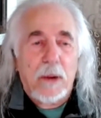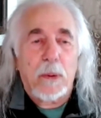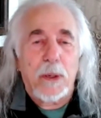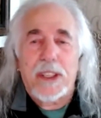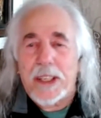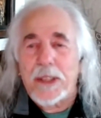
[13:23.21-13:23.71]

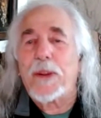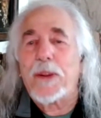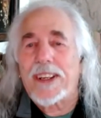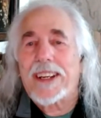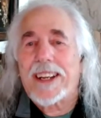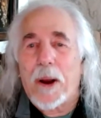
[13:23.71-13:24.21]
we're still
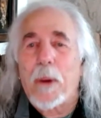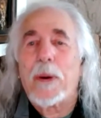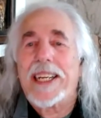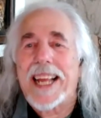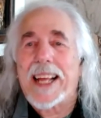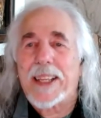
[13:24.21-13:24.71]

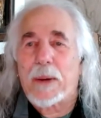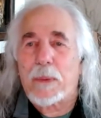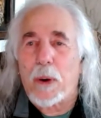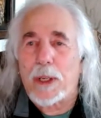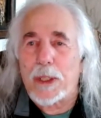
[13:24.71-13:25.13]
going down that road.